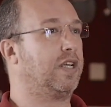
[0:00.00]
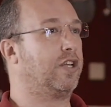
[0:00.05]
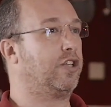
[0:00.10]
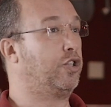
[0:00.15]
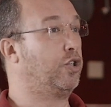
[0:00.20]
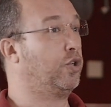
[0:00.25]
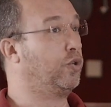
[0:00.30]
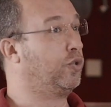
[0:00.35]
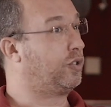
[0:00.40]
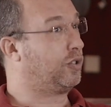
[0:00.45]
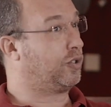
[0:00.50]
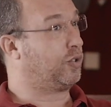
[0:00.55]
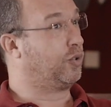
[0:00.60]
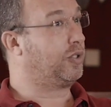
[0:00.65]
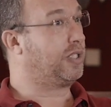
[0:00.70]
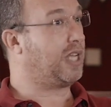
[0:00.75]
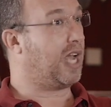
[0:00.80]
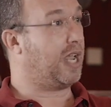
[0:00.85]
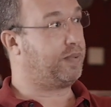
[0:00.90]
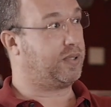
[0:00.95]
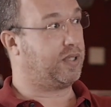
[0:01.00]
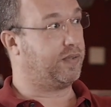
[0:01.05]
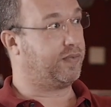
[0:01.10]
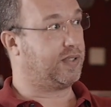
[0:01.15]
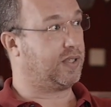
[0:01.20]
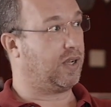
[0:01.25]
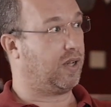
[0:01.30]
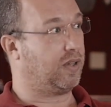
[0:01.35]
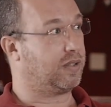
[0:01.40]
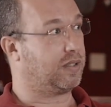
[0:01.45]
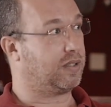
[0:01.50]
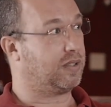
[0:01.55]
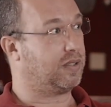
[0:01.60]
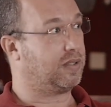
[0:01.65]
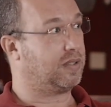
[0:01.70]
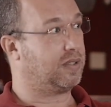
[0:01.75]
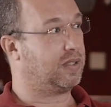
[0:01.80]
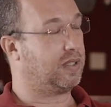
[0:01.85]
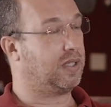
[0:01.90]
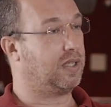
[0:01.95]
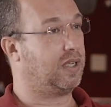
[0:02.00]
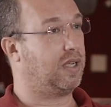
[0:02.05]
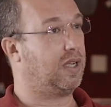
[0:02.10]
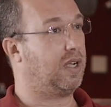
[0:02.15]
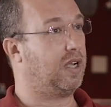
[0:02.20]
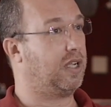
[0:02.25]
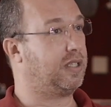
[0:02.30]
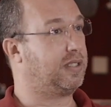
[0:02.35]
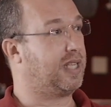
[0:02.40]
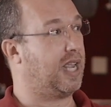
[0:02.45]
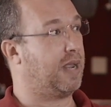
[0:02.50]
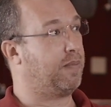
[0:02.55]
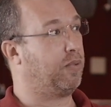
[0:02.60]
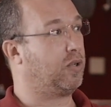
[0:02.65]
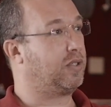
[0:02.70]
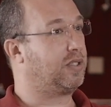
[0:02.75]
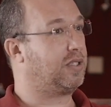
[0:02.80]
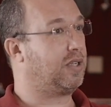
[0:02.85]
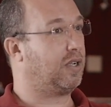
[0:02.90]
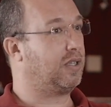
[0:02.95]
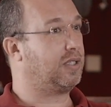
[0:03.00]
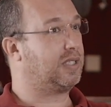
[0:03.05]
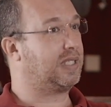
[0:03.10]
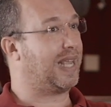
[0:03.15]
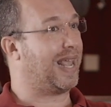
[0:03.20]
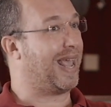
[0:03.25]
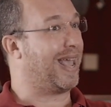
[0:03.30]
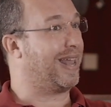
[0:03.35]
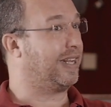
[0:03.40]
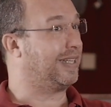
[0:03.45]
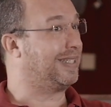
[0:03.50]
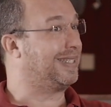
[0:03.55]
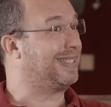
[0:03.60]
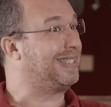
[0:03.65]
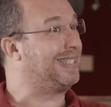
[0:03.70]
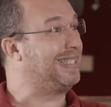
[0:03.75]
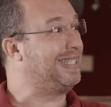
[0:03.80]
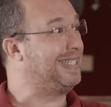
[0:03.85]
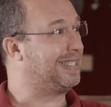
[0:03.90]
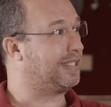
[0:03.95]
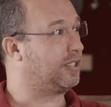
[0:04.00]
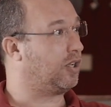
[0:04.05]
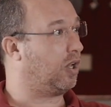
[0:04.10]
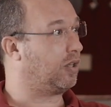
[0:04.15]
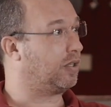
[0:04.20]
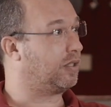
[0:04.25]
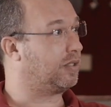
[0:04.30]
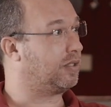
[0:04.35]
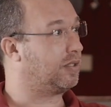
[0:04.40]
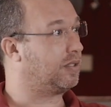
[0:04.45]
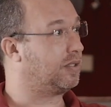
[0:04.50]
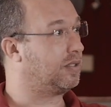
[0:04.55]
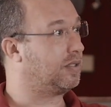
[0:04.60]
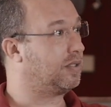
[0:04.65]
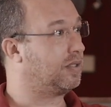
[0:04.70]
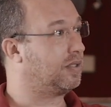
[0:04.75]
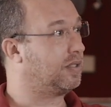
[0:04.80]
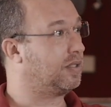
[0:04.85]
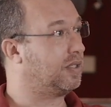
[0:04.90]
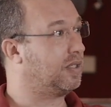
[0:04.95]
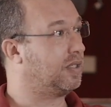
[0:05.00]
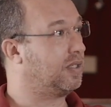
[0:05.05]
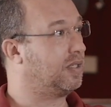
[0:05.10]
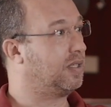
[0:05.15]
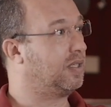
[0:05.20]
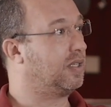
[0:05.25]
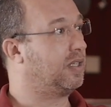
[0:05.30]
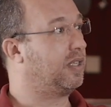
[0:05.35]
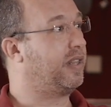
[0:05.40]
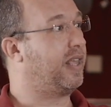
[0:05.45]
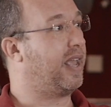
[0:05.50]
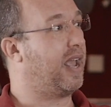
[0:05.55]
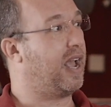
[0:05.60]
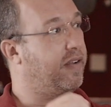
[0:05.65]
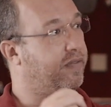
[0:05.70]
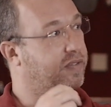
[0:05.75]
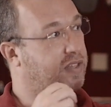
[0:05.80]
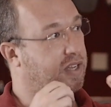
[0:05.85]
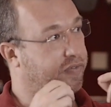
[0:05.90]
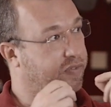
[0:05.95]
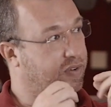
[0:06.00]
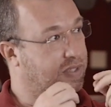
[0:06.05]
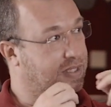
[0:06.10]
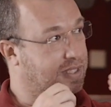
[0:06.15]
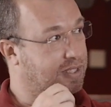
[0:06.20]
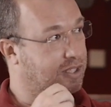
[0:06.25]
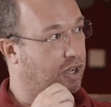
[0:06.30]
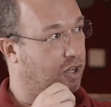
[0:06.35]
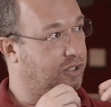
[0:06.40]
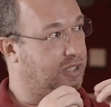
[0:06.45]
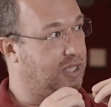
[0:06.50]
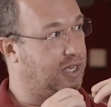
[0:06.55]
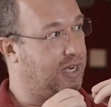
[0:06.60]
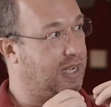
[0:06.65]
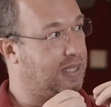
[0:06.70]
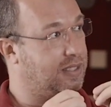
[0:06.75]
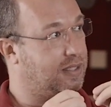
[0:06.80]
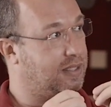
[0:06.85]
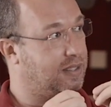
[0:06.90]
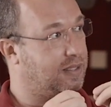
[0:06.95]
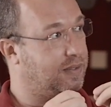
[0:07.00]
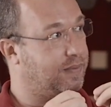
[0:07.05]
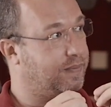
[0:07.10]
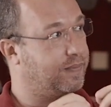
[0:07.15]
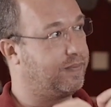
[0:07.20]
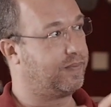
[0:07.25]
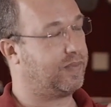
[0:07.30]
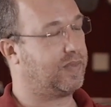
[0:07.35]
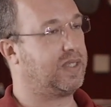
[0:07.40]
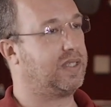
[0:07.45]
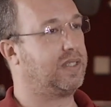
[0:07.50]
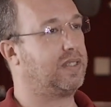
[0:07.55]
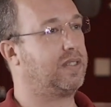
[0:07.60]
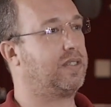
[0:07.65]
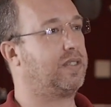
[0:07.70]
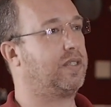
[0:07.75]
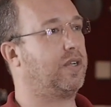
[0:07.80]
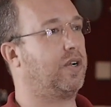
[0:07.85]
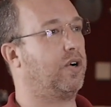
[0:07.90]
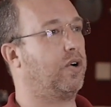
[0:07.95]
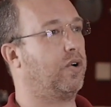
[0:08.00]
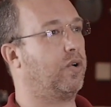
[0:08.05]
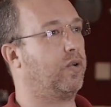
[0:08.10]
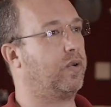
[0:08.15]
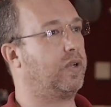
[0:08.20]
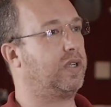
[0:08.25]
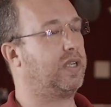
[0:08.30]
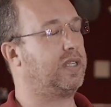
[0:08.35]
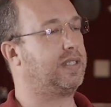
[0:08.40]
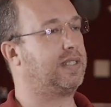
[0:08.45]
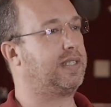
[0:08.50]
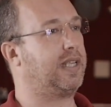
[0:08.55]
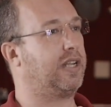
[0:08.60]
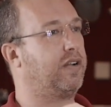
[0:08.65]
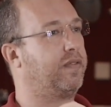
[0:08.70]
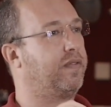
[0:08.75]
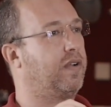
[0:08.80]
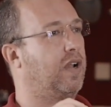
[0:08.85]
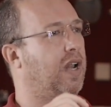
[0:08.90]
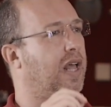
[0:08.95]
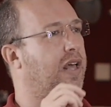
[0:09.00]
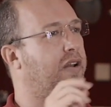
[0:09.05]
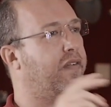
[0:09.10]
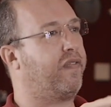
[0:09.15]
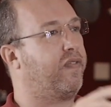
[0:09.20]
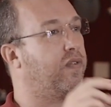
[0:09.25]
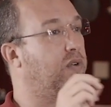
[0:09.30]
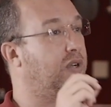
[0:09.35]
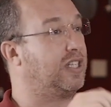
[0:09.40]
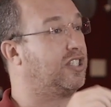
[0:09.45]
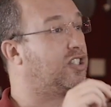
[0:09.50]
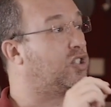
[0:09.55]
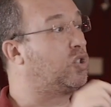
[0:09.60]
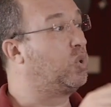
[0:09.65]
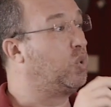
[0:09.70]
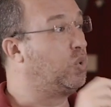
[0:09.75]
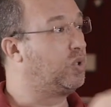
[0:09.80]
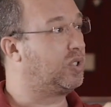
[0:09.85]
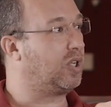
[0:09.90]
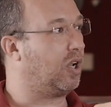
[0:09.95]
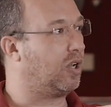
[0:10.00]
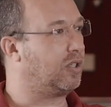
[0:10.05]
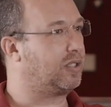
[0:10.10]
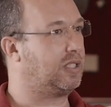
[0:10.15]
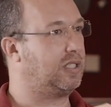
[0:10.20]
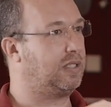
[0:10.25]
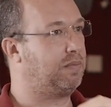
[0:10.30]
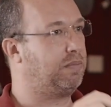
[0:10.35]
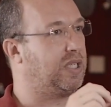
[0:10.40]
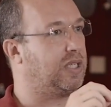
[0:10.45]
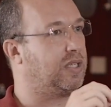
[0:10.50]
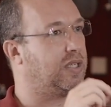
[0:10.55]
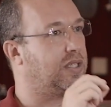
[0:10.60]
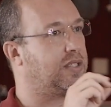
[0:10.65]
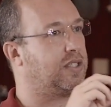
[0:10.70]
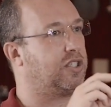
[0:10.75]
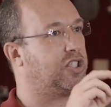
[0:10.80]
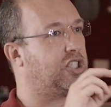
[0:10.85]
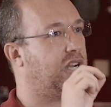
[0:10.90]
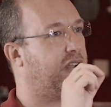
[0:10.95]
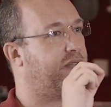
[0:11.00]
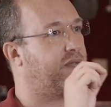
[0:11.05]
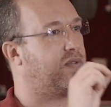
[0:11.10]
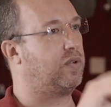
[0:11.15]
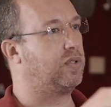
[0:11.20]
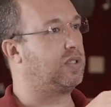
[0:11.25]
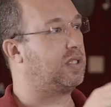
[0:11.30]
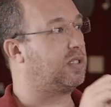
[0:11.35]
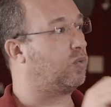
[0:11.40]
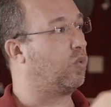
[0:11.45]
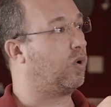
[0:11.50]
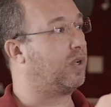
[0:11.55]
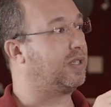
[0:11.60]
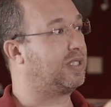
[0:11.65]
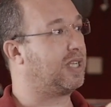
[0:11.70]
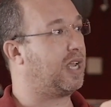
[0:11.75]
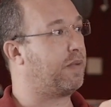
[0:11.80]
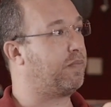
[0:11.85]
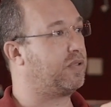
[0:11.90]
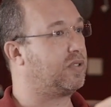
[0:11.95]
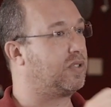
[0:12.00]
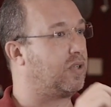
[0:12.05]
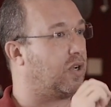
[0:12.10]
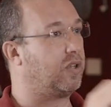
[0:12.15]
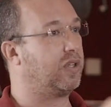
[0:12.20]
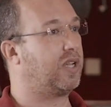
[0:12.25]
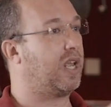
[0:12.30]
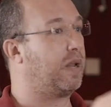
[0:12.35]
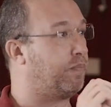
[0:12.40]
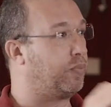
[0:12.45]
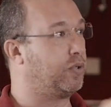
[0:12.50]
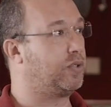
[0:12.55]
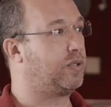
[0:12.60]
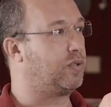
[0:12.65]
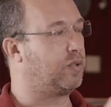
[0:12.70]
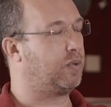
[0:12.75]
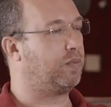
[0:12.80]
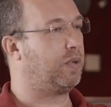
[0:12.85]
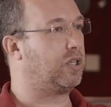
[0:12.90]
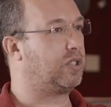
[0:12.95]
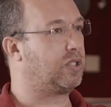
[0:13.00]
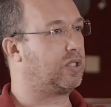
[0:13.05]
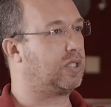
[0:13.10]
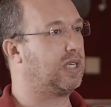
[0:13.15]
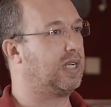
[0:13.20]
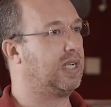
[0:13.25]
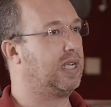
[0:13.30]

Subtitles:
Use 2 types of salt, a table salt and a sea salt. They have different saltiness. So instead of, a lot of food is too salty because the chef uses 1 type of salt and puts too much.